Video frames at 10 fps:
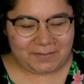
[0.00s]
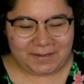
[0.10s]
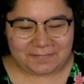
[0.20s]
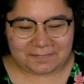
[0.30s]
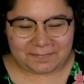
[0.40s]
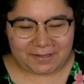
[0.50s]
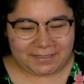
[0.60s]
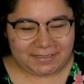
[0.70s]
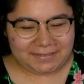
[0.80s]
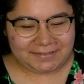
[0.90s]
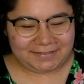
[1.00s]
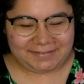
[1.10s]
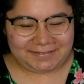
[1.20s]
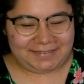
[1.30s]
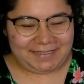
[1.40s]
be funny.
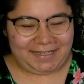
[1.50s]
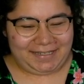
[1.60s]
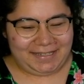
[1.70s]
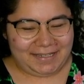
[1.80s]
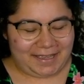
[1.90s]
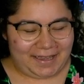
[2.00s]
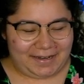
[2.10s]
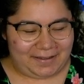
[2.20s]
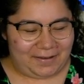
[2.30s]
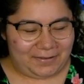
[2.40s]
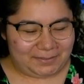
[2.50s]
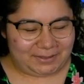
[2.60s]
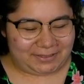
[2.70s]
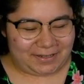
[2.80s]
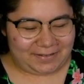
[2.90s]
I hope
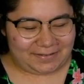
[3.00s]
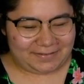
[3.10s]
so.